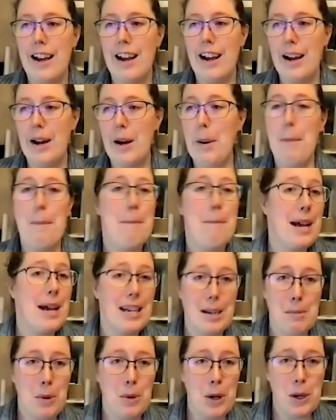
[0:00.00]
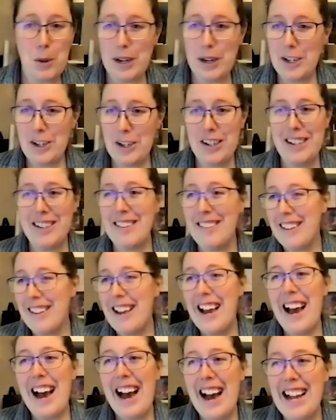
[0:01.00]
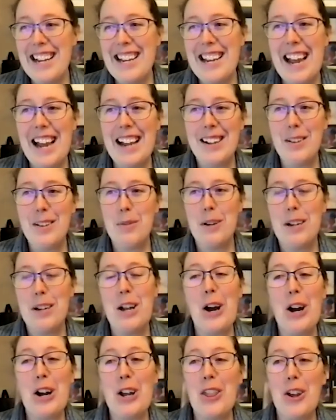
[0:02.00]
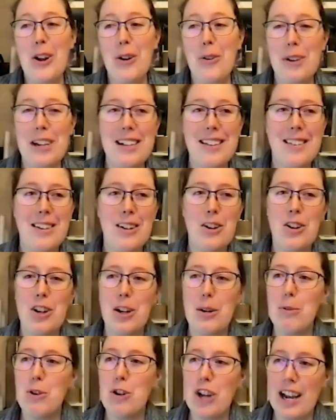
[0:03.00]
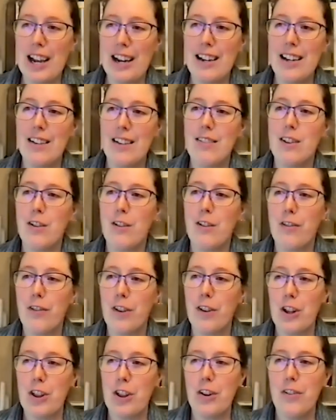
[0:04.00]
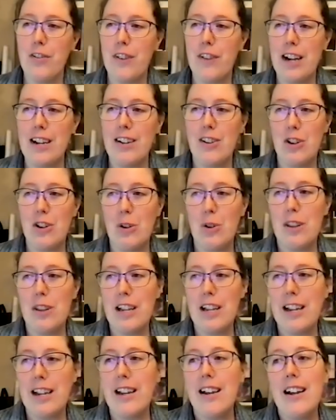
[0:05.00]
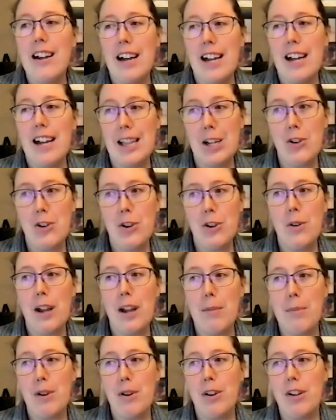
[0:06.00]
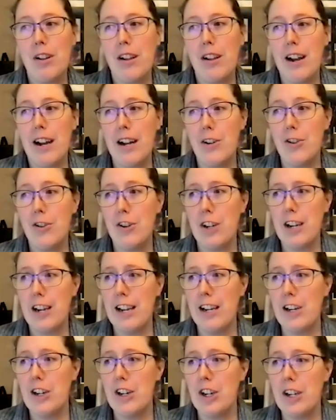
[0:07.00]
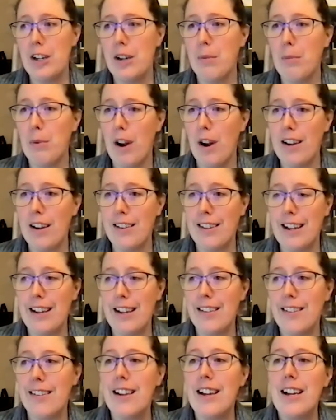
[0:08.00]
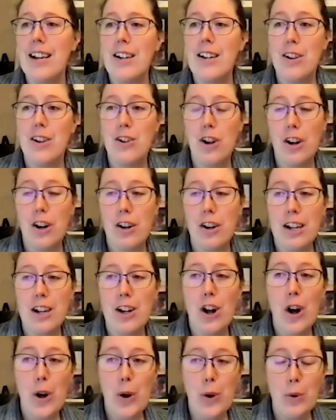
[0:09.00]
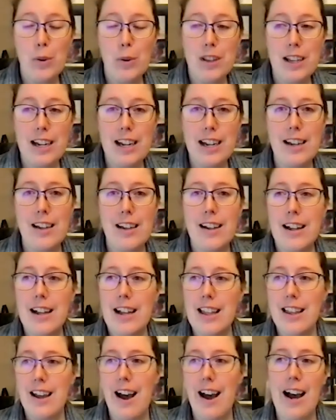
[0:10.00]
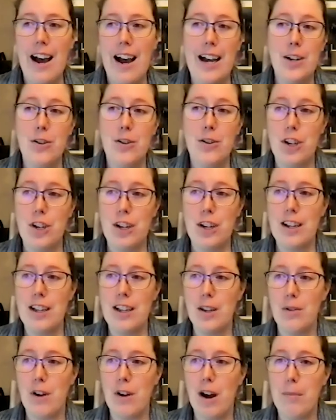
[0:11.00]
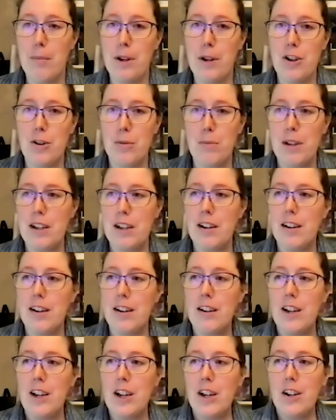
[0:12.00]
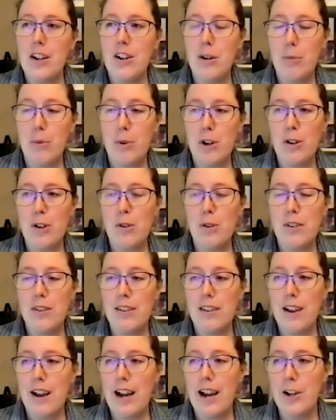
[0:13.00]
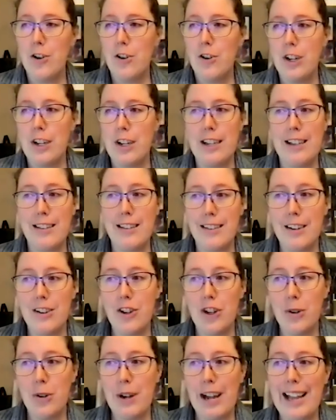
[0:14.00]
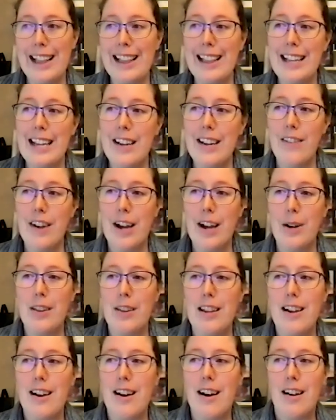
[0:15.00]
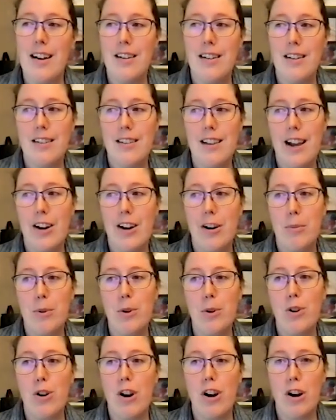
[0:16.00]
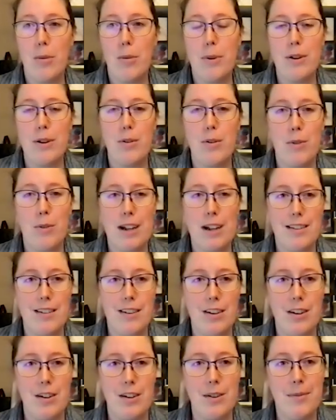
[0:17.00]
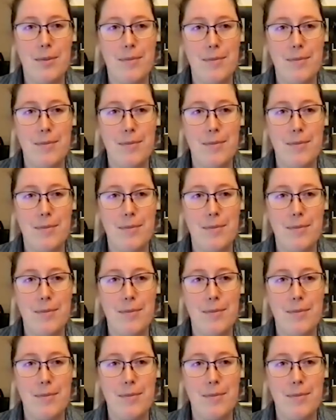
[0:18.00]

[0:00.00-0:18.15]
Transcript: Uh, many more questions. Uh, next one Are there research objectives to further fine tune the electrochemical hydrogenation process to target only the hydrogen in the raw bitumen to produce hydrogen in situ and leave out the undesirable carbon residue?